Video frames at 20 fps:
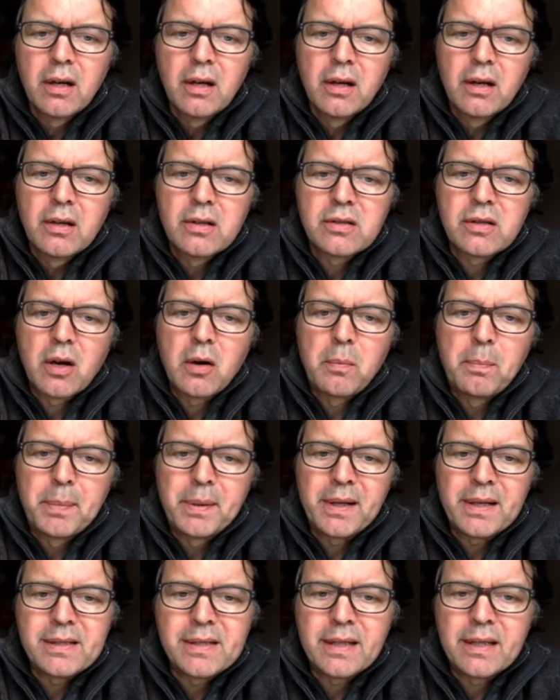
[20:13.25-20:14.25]
so
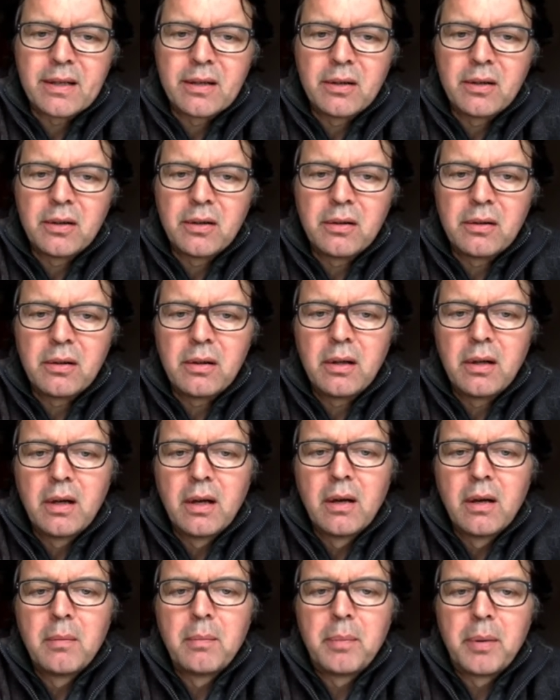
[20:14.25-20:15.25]
political,
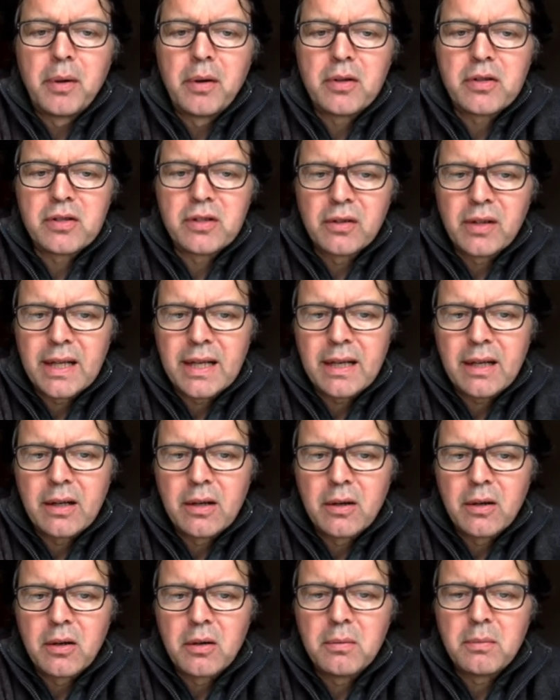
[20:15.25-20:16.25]
personal
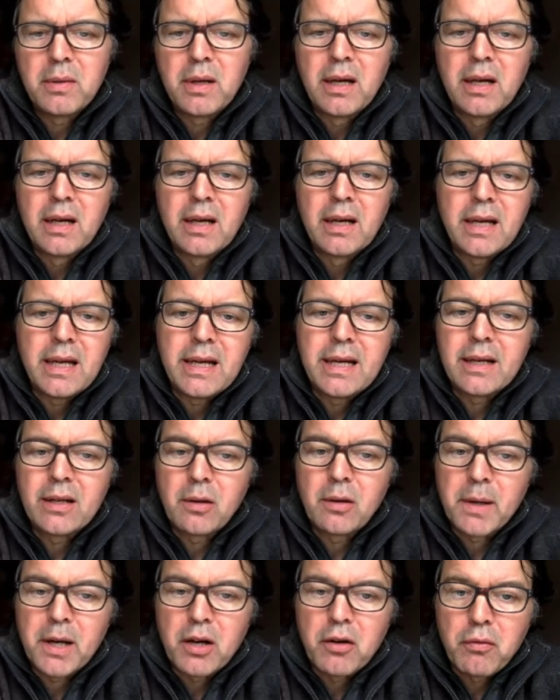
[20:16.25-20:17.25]
income,
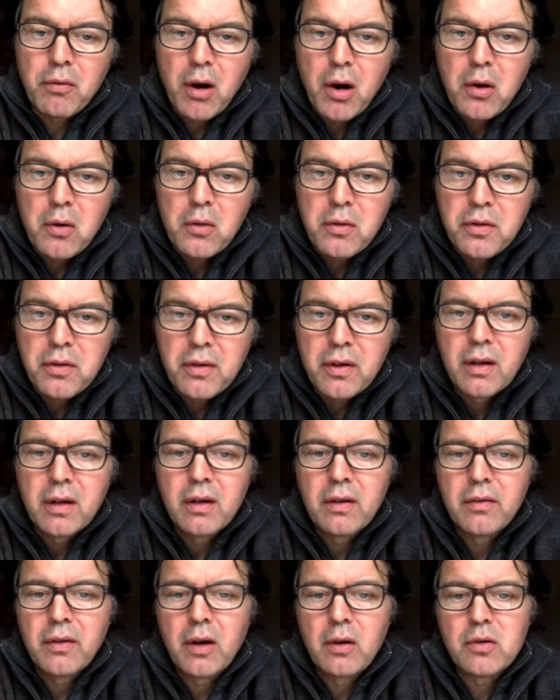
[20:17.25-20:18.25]
economic growth,
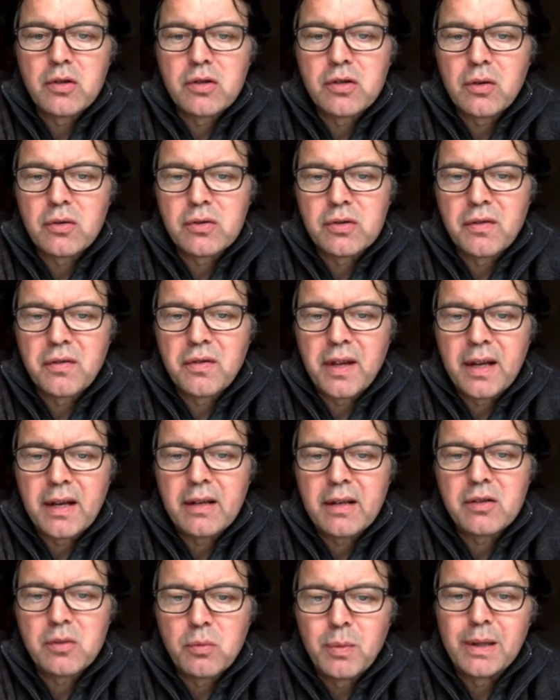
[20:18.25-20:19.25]
those sorts of
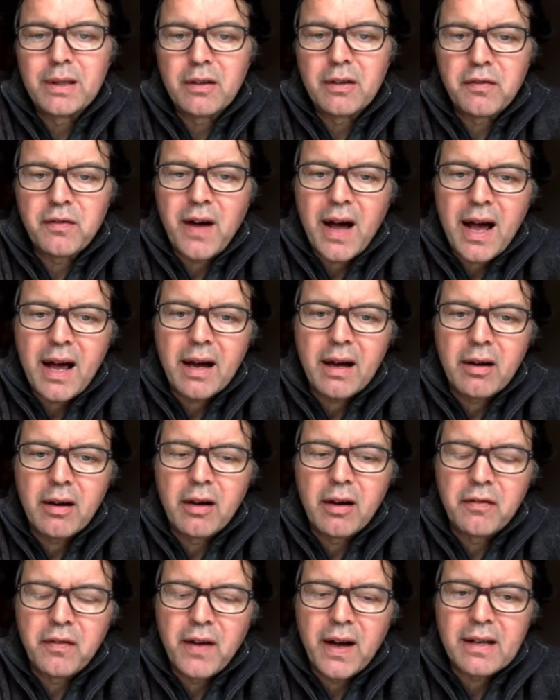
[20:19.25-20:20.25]
things will
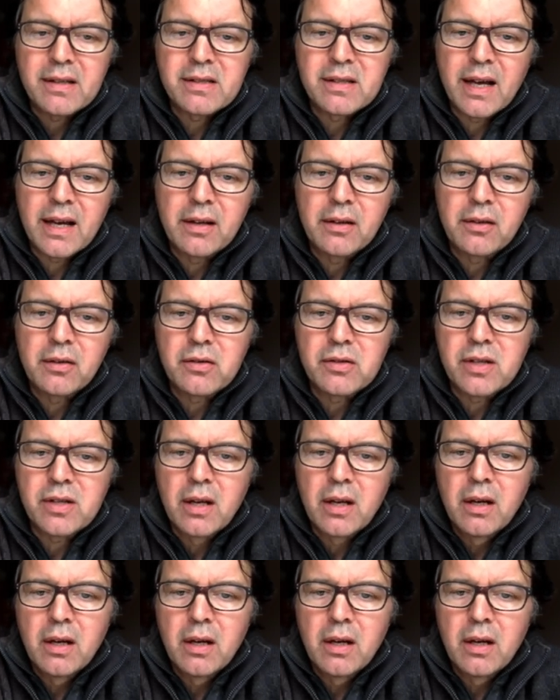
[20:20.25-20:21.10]
affect sales.